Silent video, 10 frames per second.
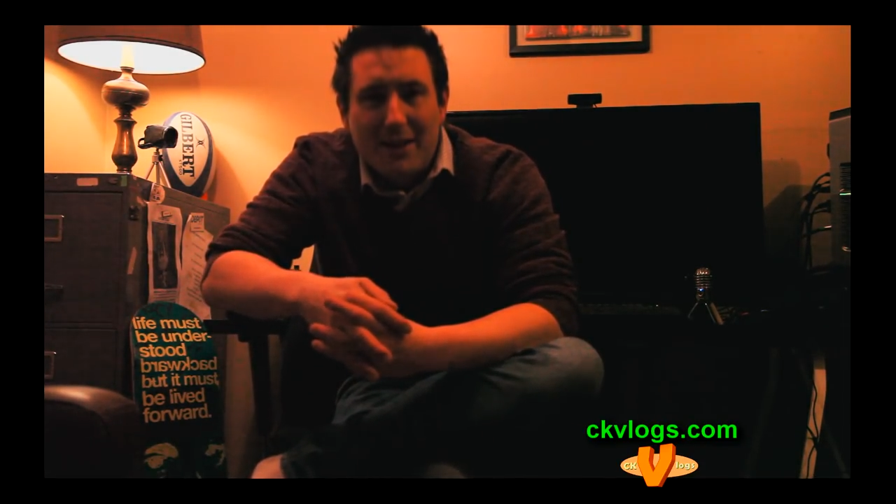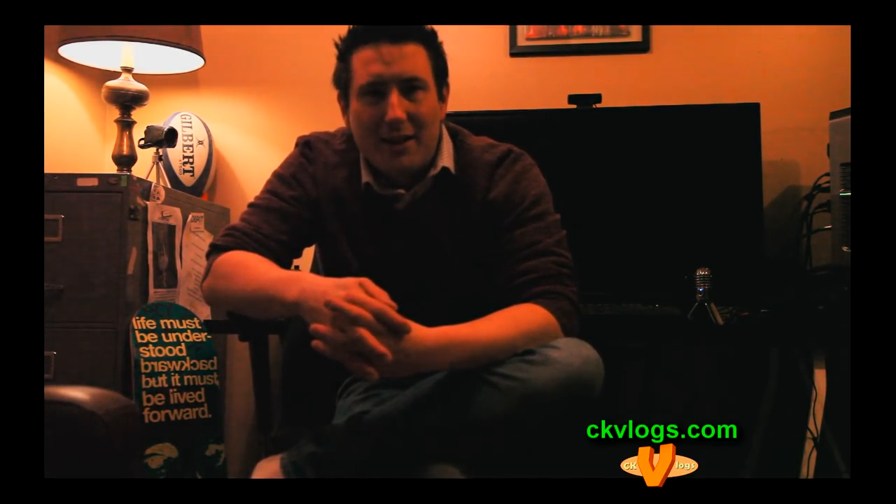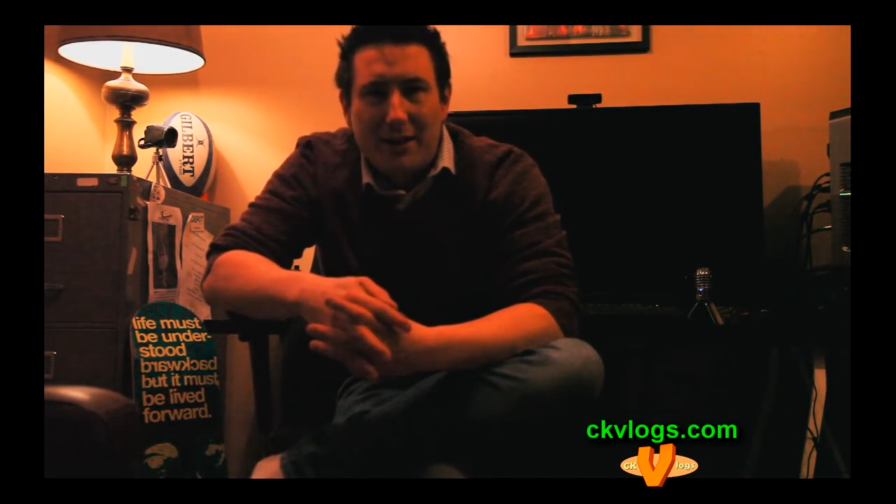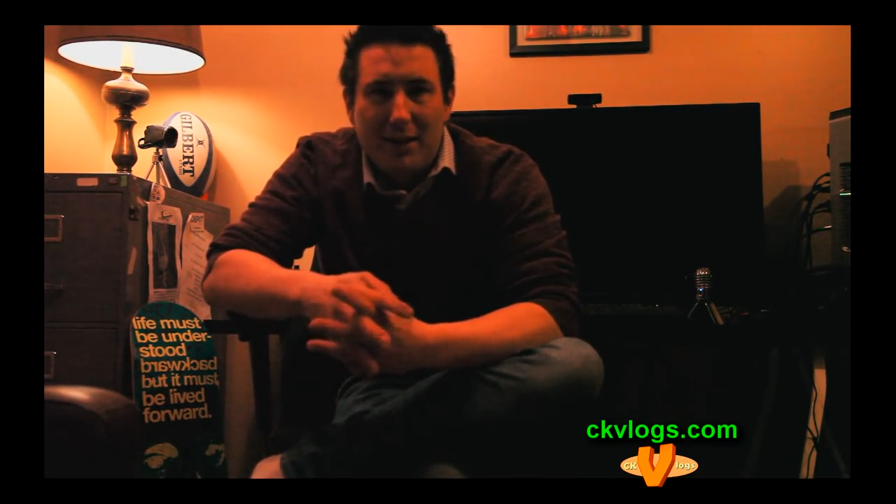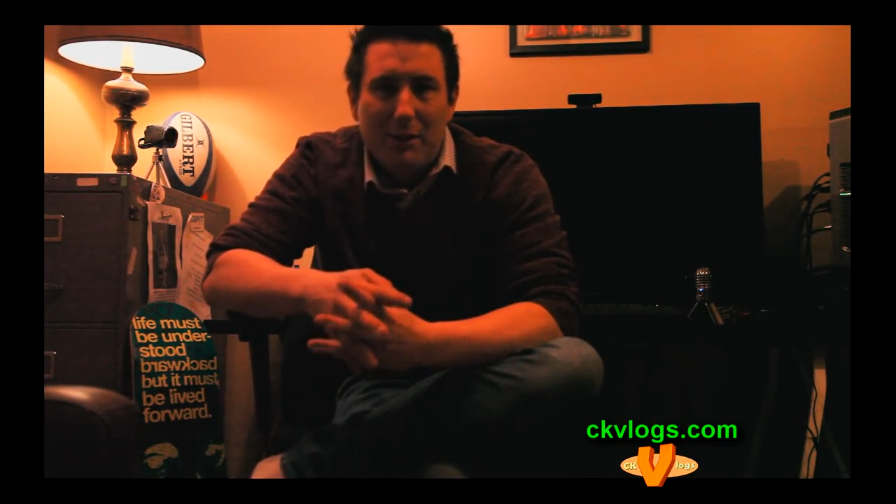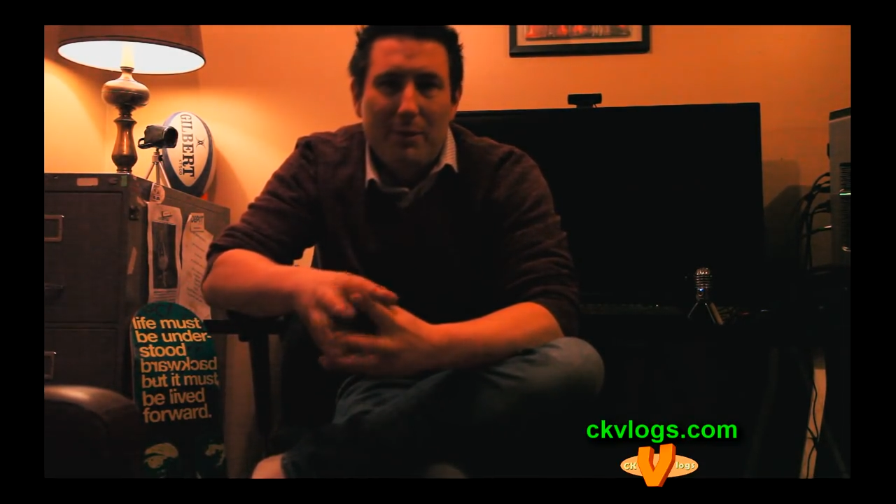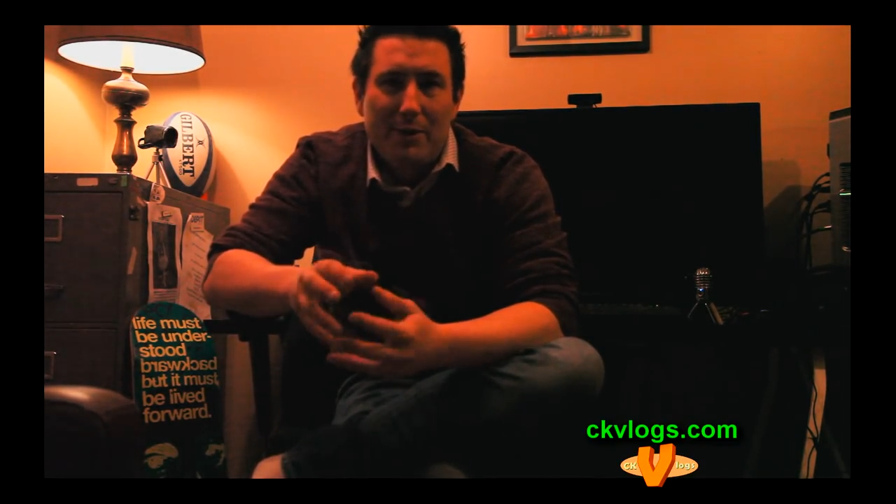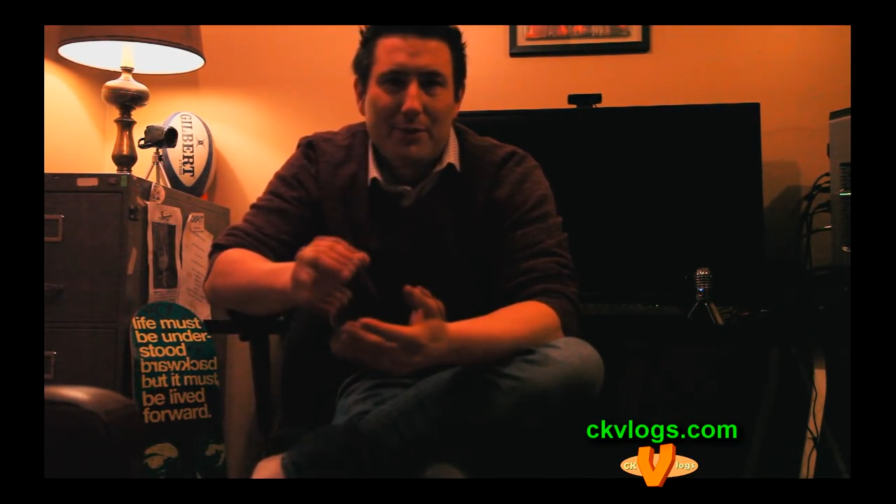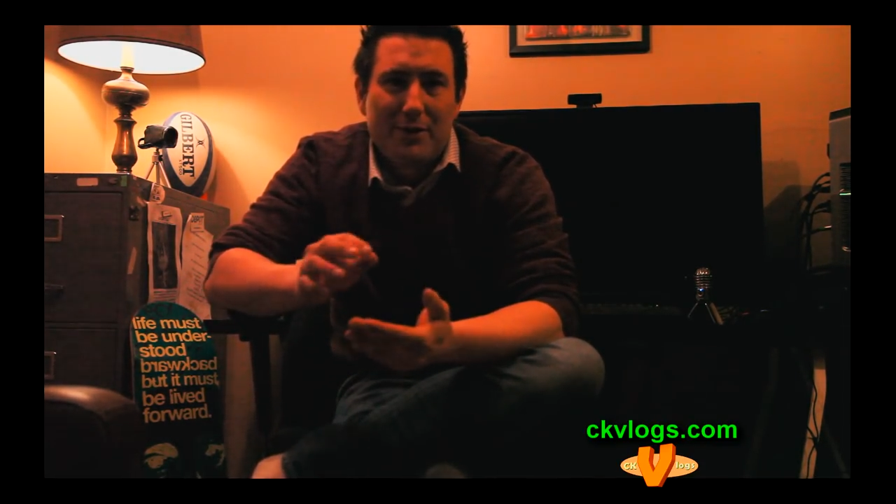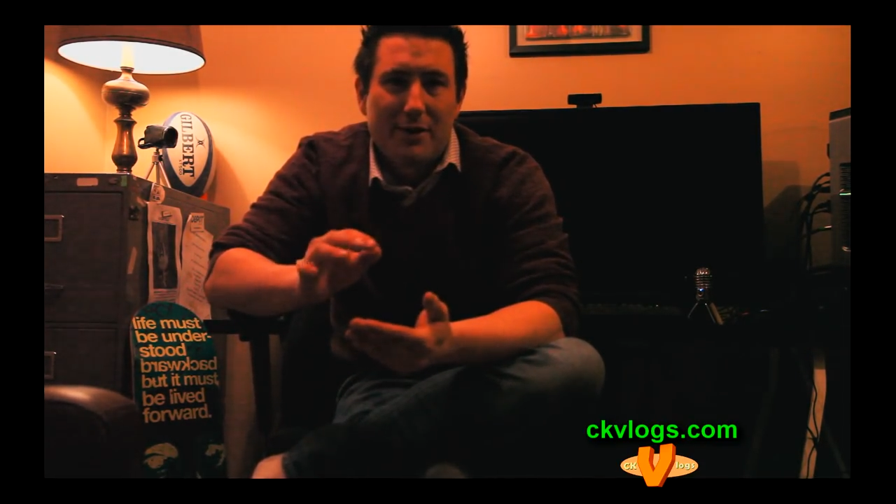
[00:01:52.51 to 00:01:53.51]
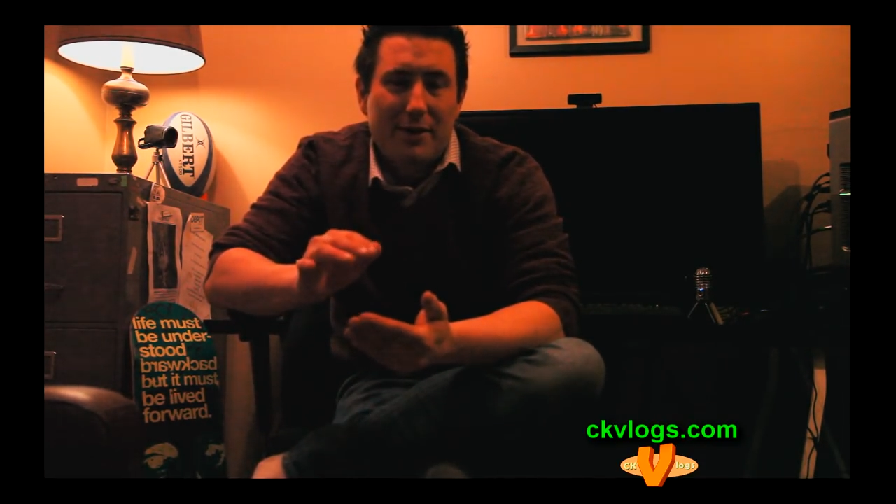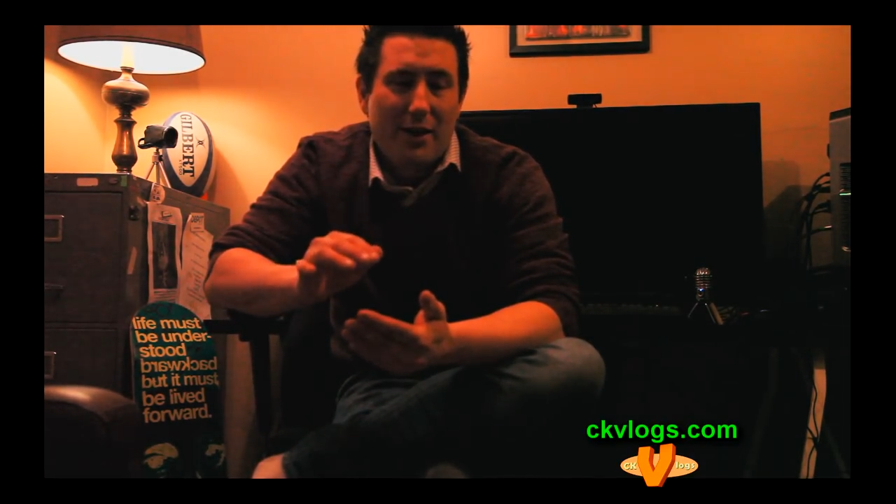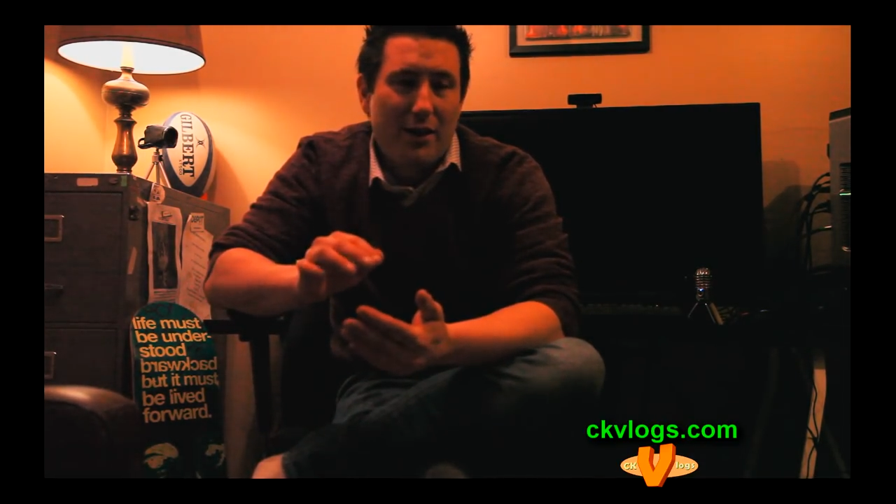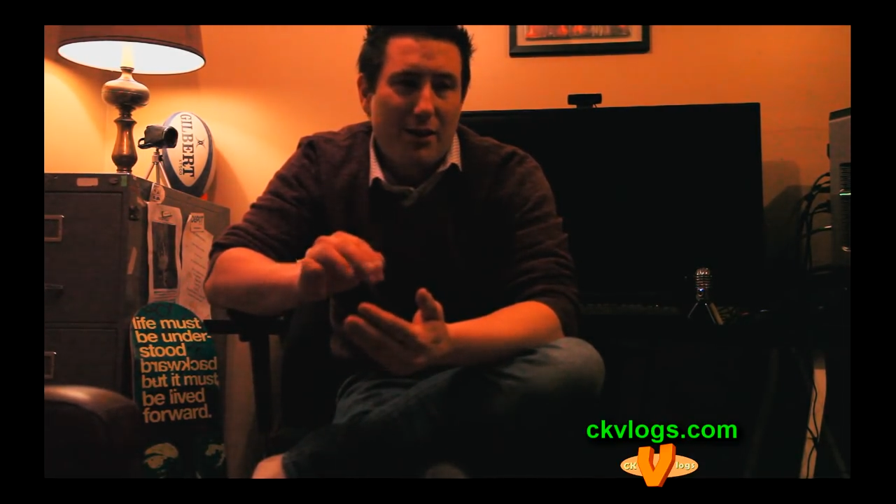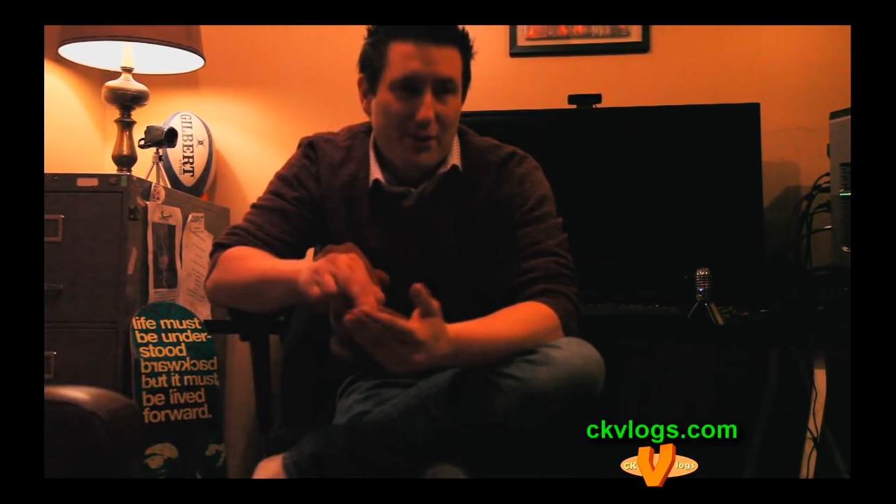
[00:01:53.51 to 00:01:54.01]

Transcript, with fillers: uh, about uh,